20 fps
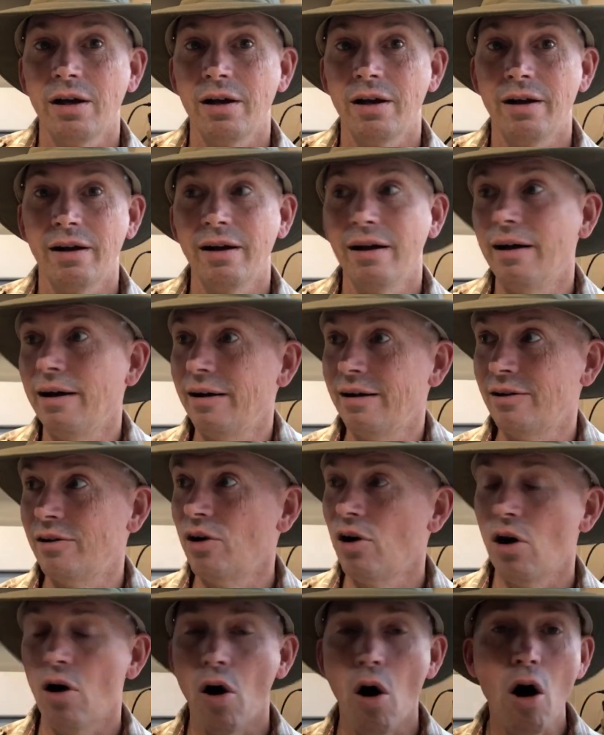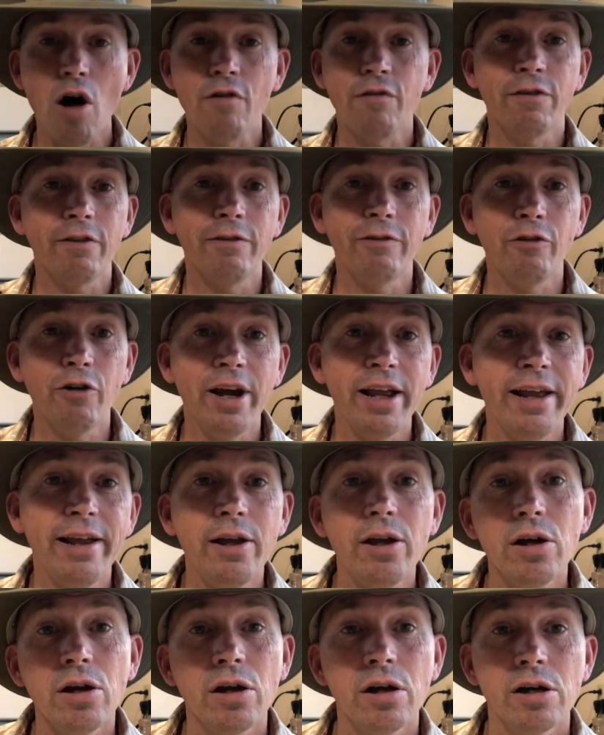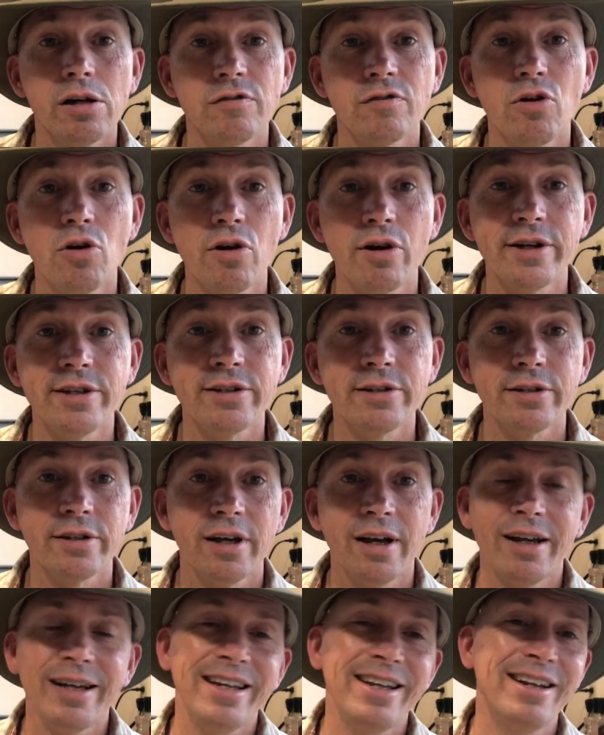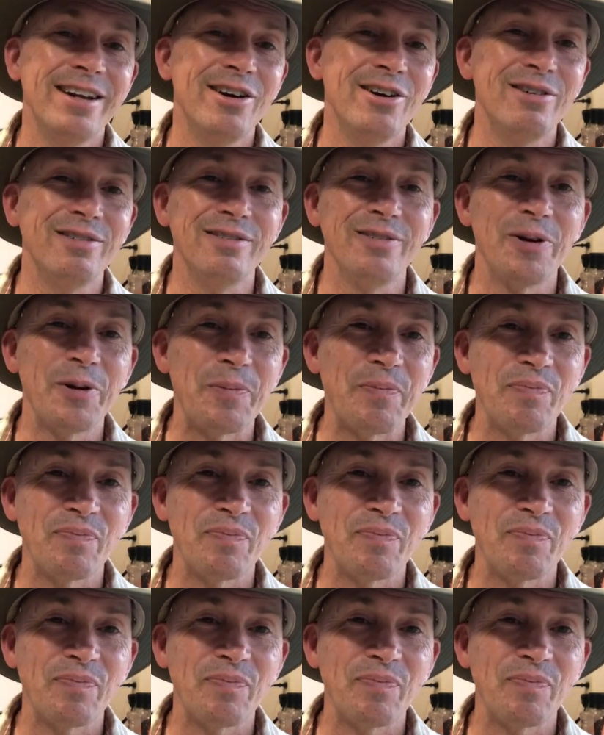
Uh, all for free, of course. You know,